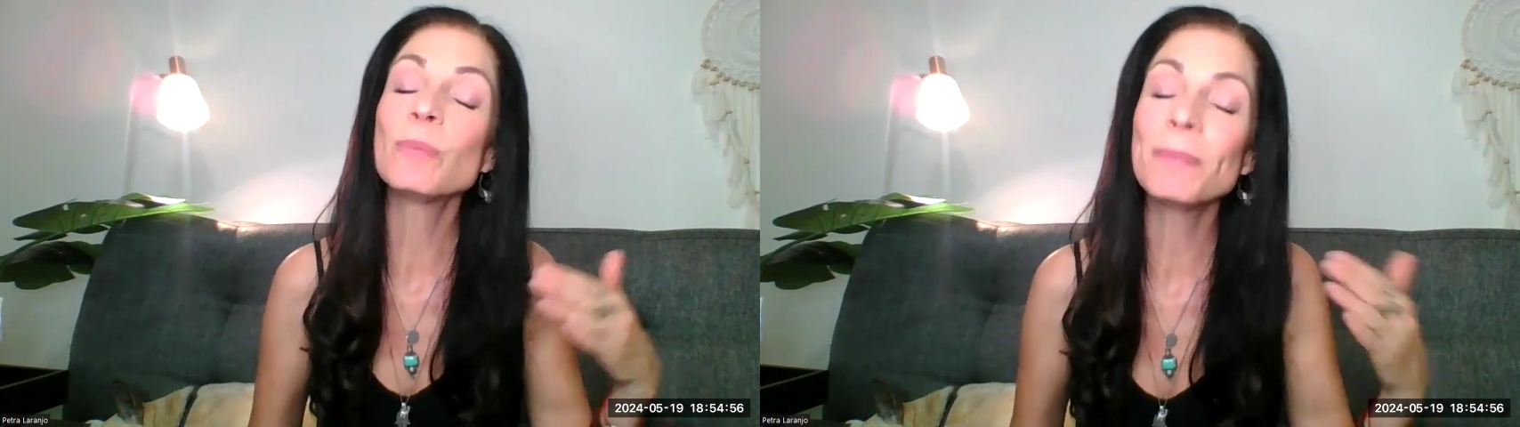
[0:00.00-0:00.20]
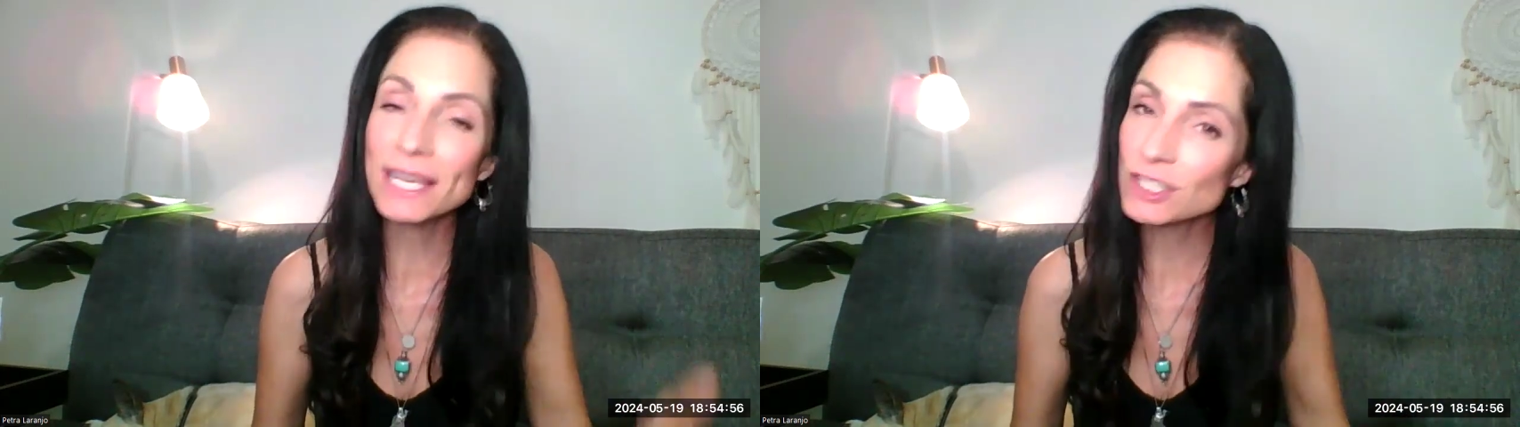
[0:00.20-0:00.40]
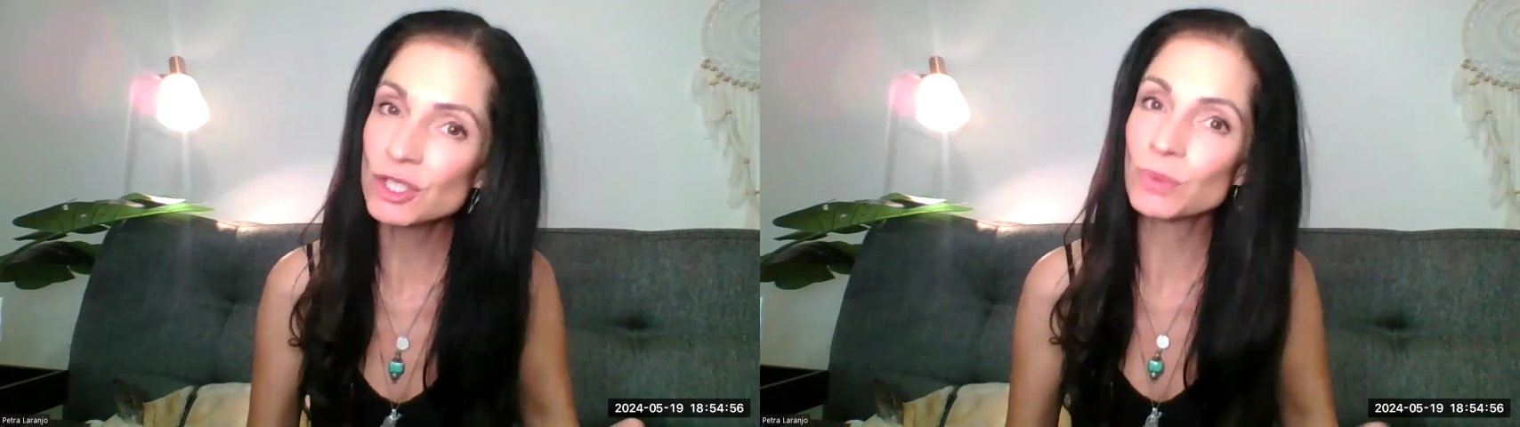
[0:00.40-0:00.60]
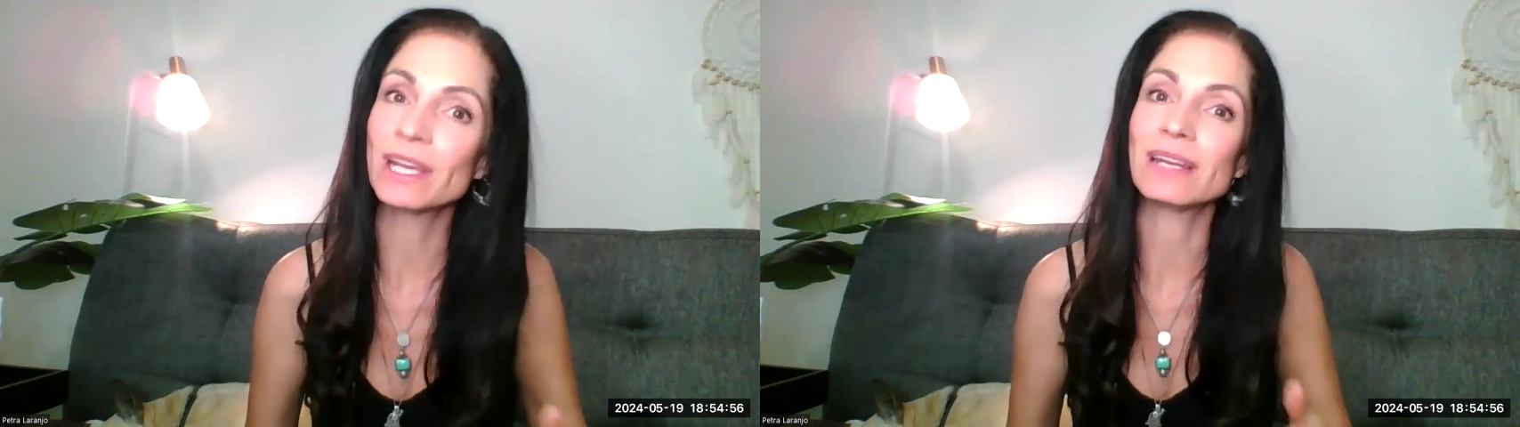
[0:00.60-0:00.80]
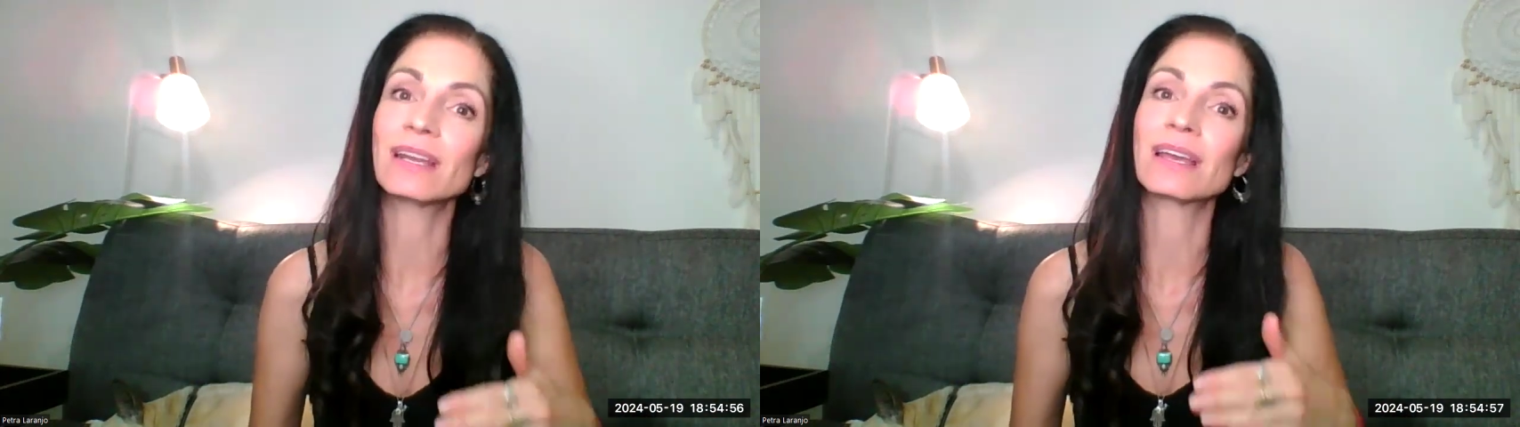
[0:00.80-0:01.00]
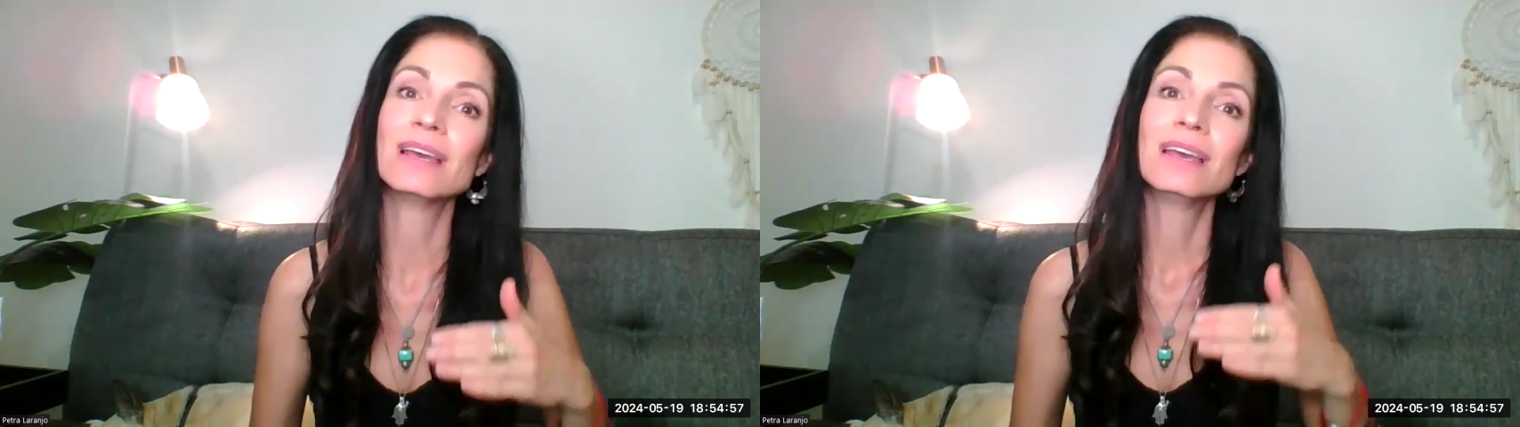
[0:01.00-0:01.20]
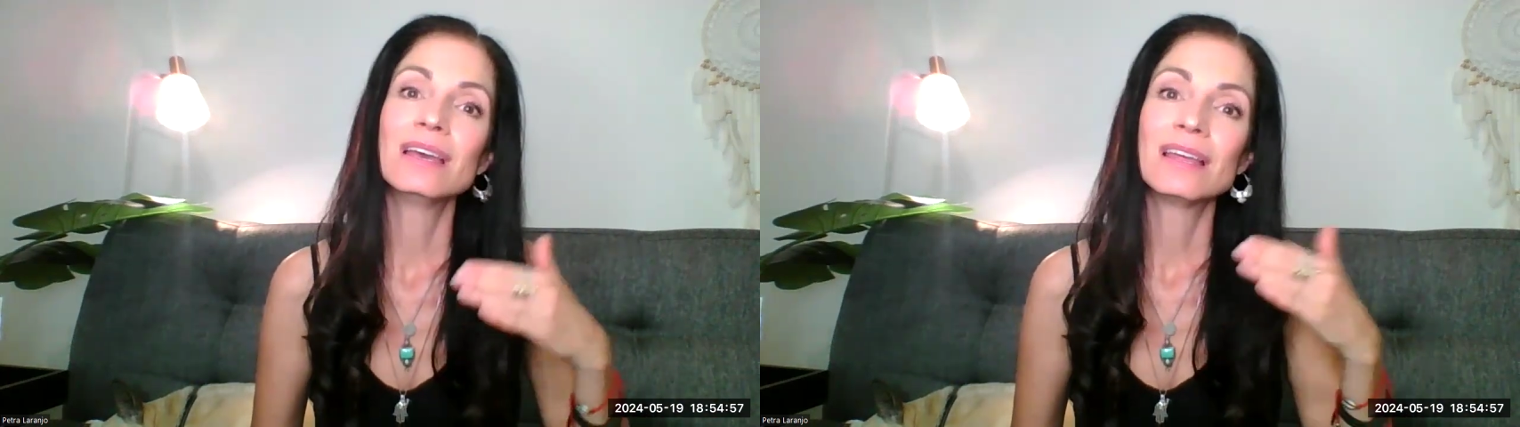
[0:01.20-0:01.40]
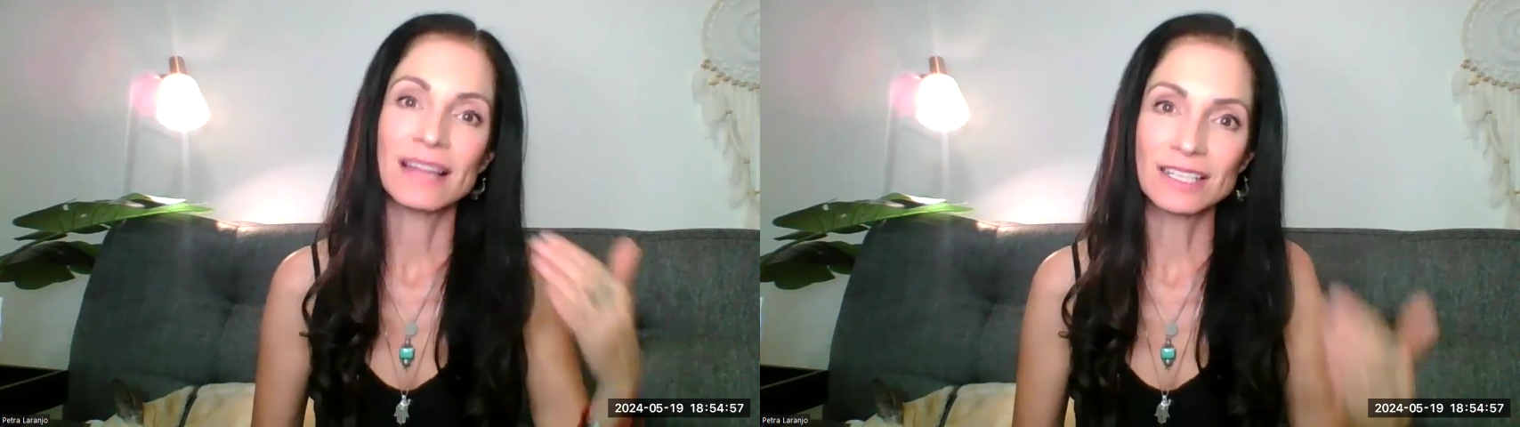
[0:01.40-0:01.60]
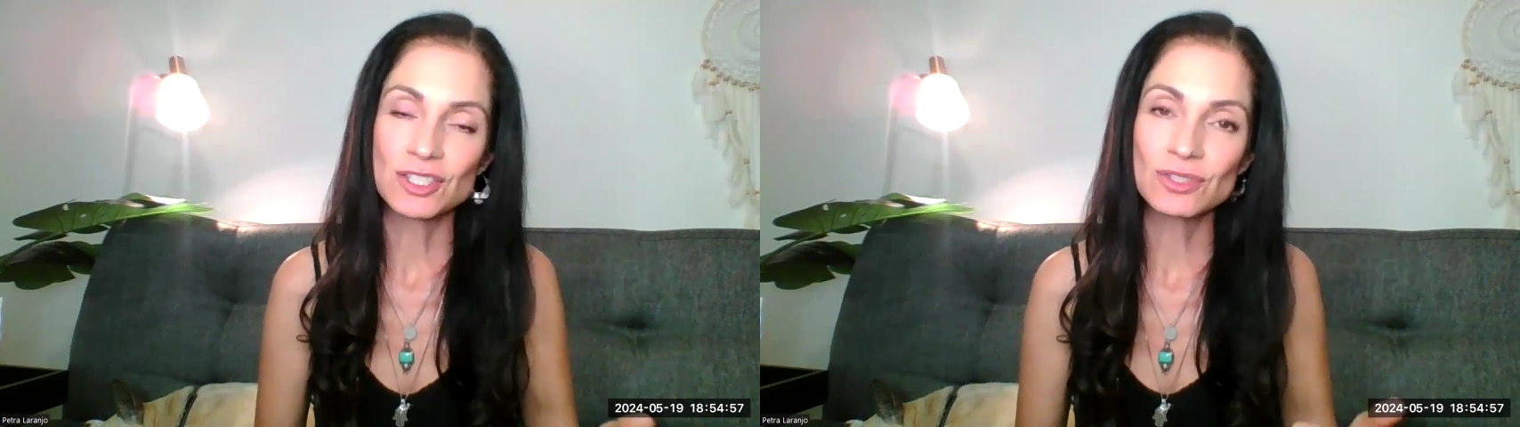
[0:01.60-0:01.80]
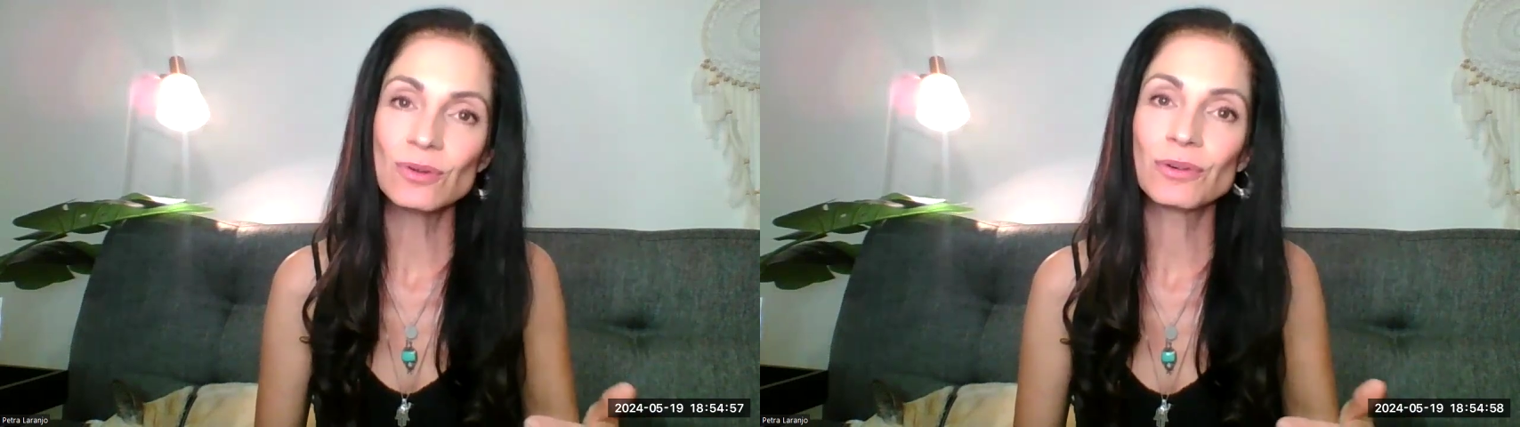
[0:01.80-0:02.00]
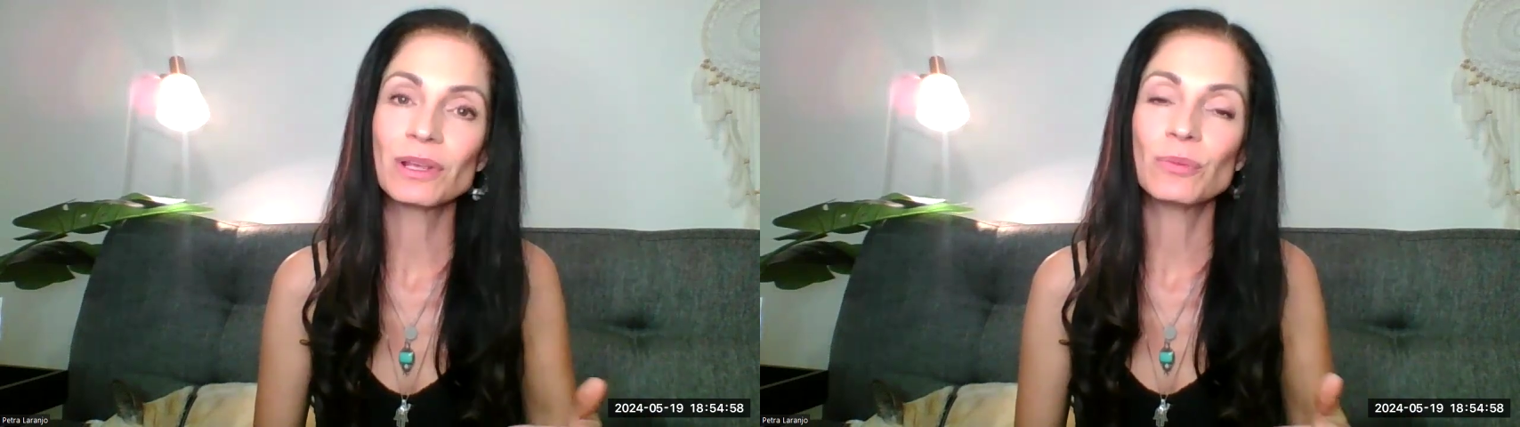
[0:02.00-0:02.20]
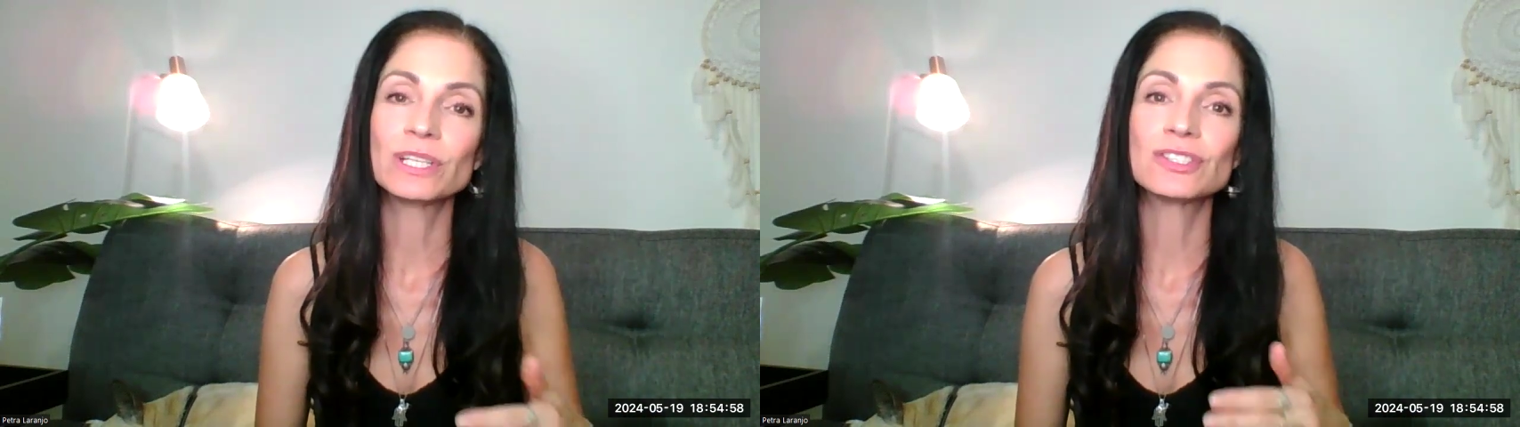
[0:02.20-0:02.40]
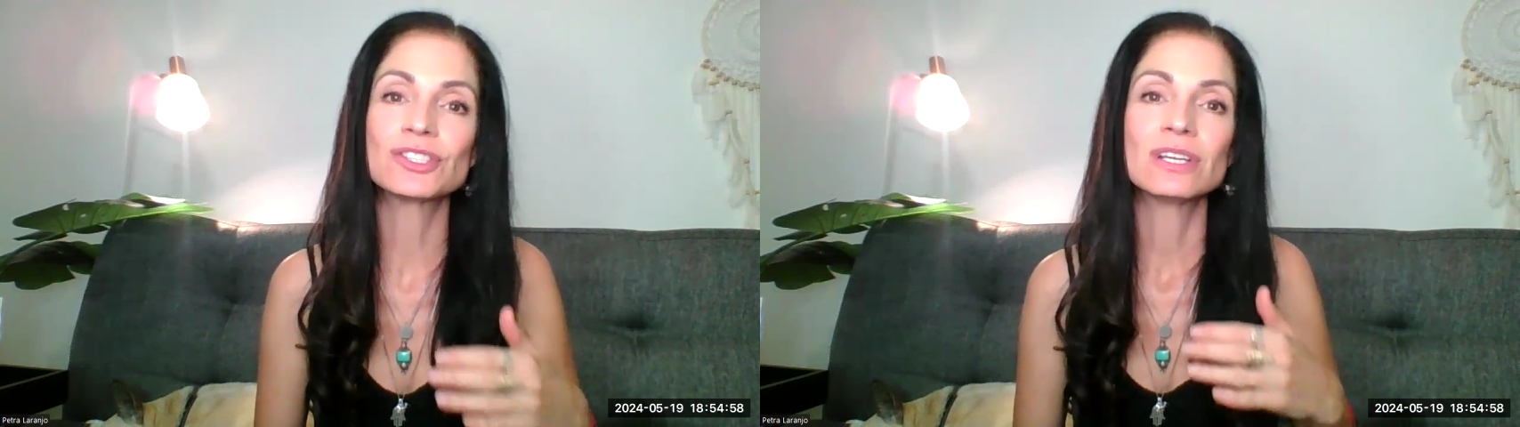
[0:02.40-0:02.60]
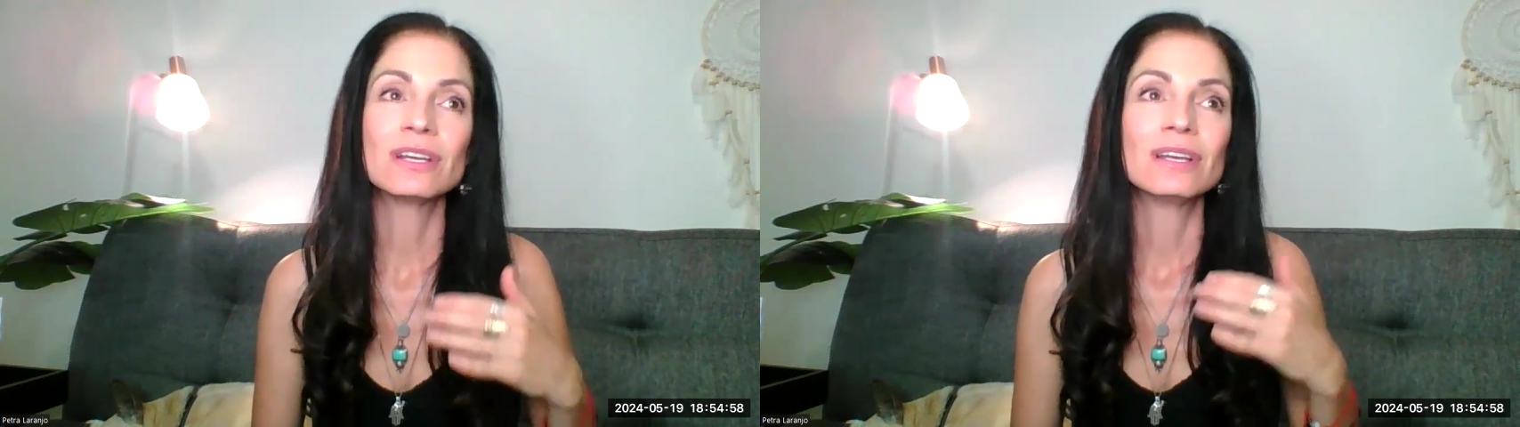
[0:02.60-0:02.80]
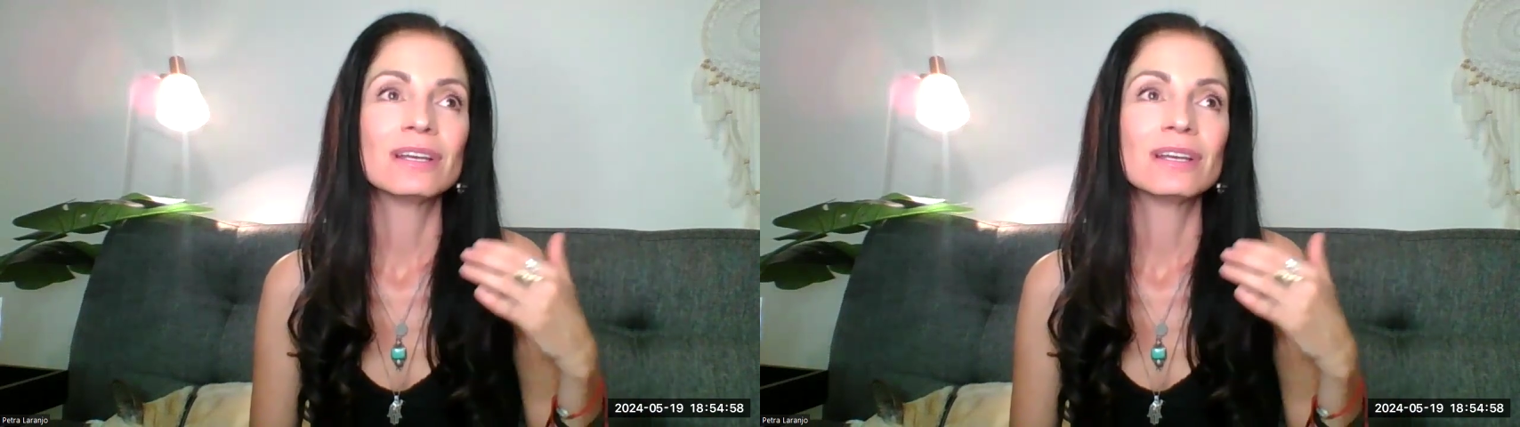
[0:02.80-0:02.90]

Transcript: perpetuating that story, which